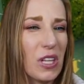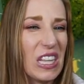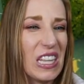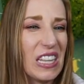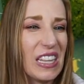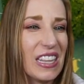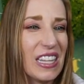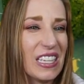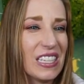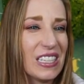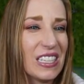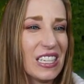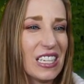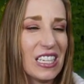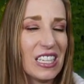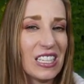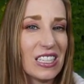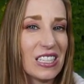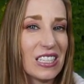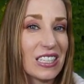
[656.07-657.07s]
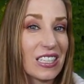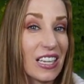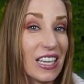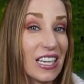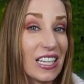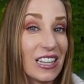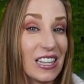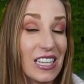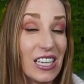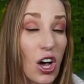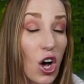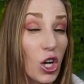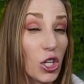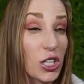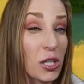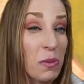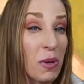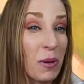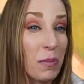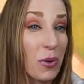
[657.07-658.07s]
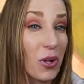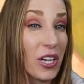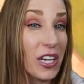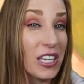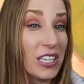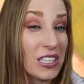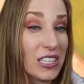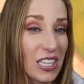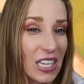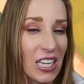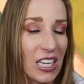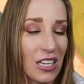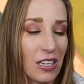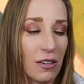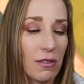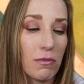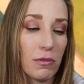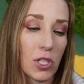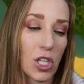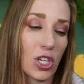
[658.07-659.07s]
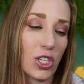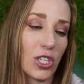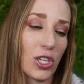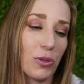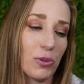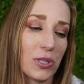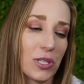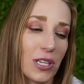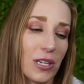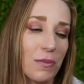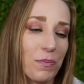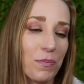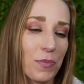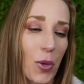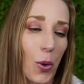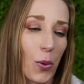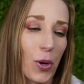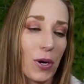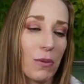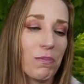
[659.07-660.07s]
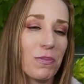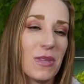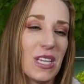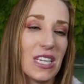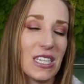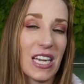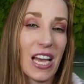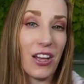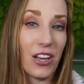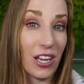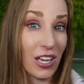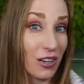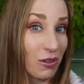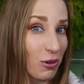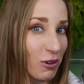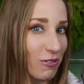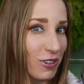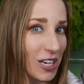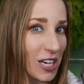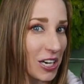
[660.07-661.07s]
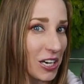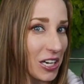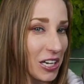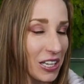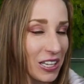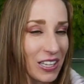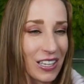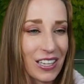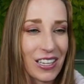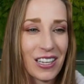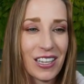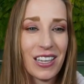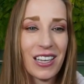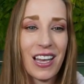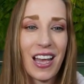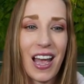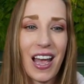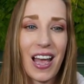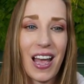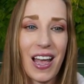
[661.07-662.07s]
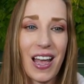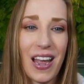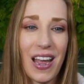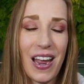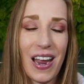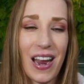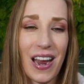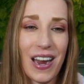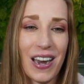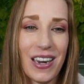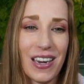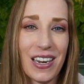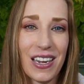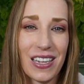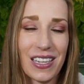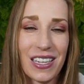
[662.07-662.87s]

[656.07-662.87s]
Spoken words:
this is like the ultimate place in Tartosa, or the Italian Riviera. And